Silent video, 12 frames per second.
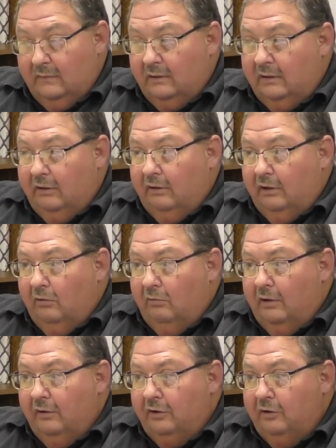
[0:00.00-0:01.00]
Hearing no
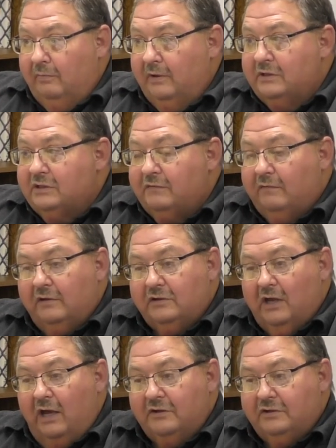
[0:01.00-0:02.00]
other new business for
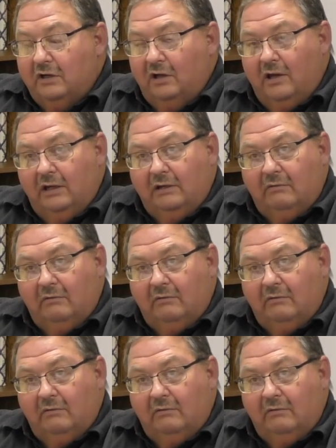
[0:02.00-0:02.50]
discussion tonight,